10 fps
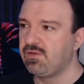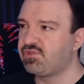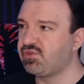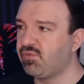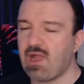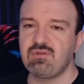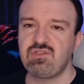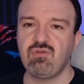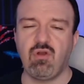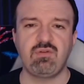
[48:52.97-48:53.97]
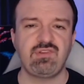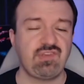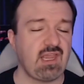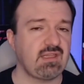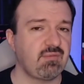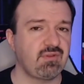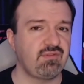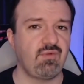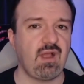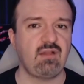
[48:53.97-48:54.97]
So why would you always say that Breath
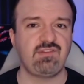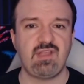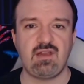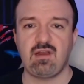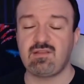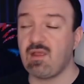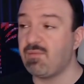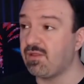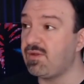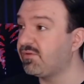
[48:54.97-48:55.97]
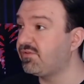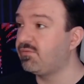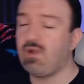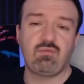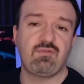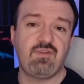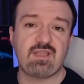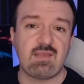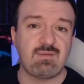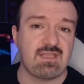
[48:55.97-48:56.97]
of the Wild is 10 out of 10? And by the way, Breath of the Wild won
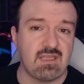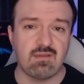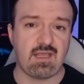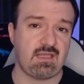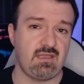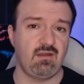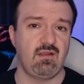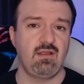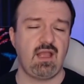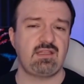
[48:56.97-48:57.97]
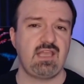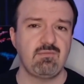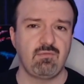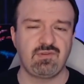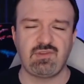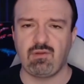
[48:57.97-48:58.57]
fucking Game of the Year that year at the Game Awards.